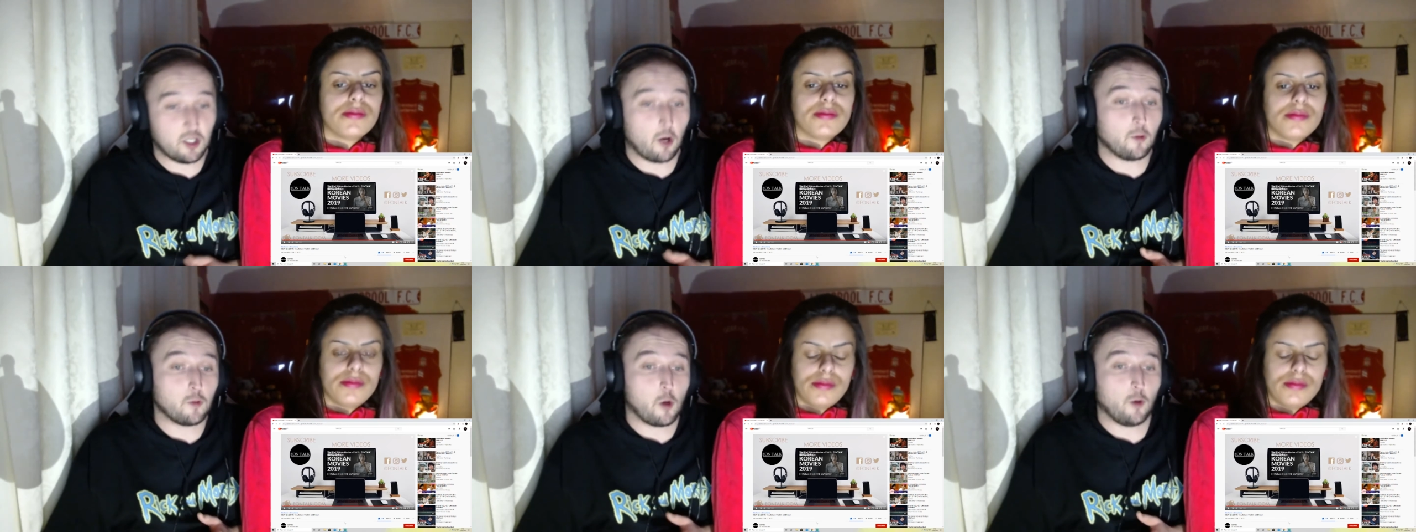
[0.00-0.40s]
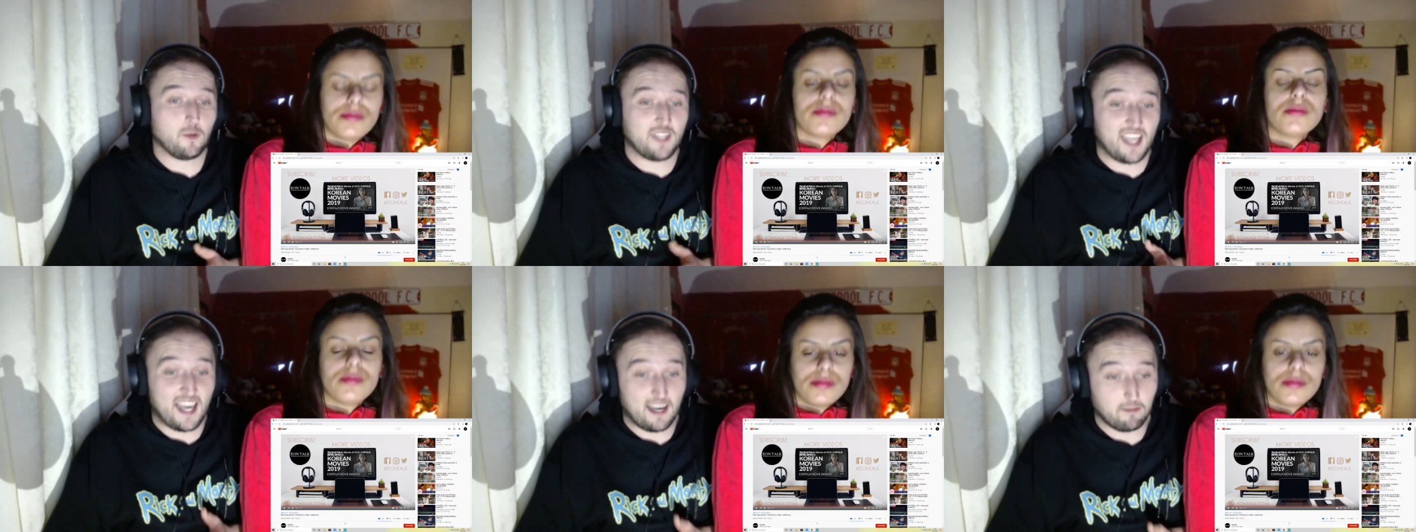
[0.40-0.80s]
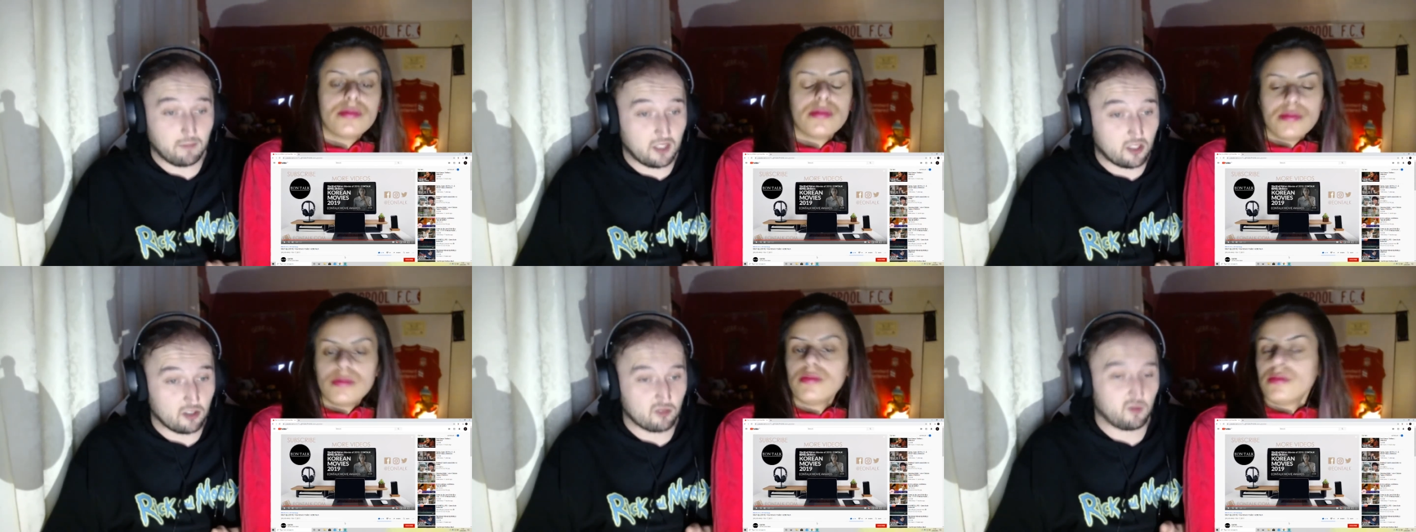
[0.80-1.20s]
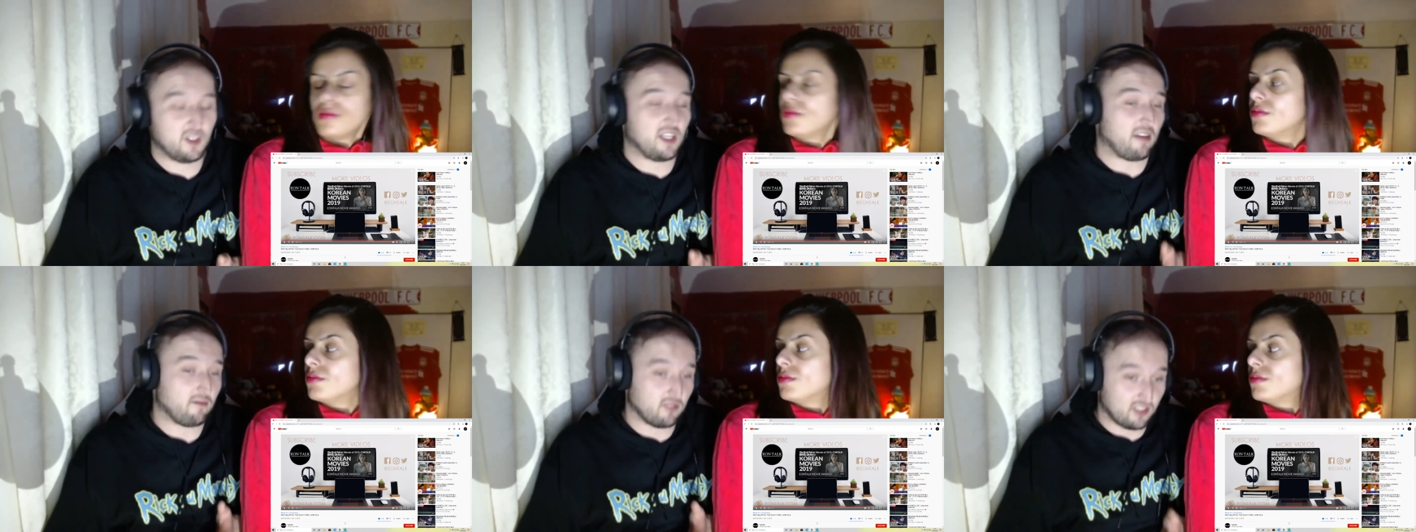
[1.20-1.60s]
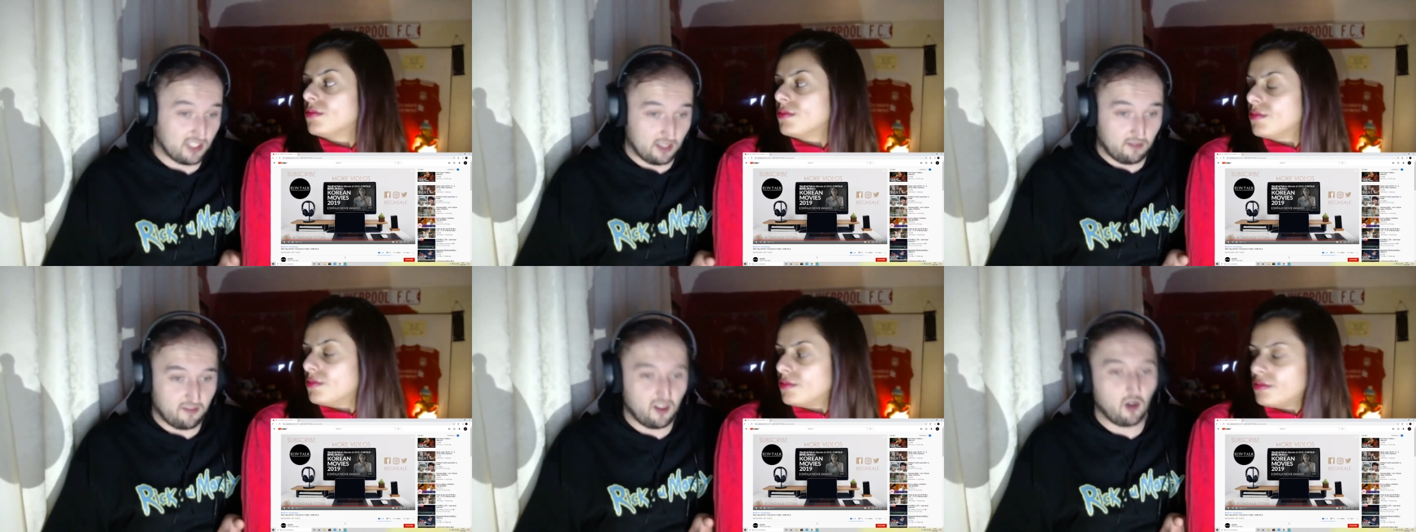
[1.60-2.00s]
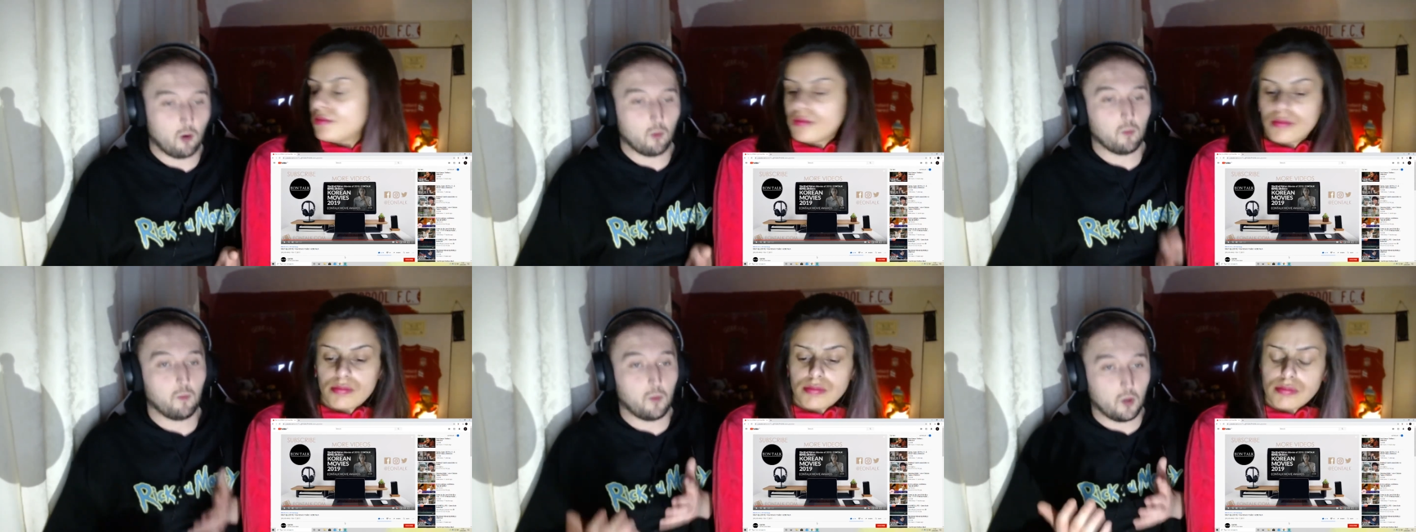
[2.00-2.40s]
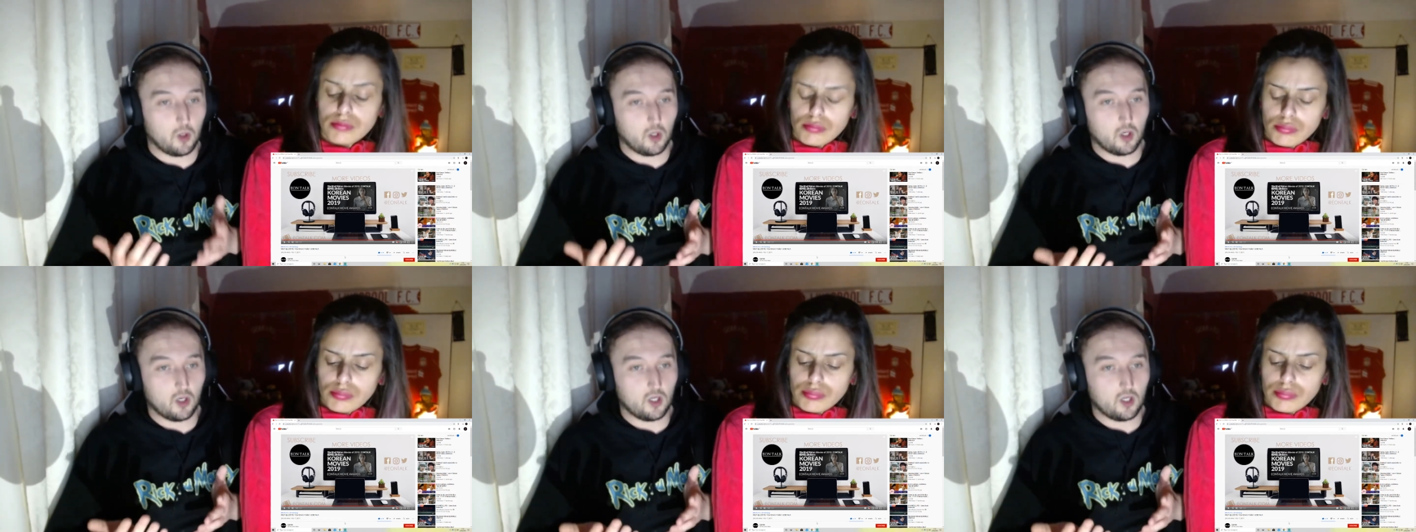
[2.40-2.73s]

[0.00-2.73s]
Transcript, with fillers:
Speaker 1: know mm. yet because we haven't seen the film, but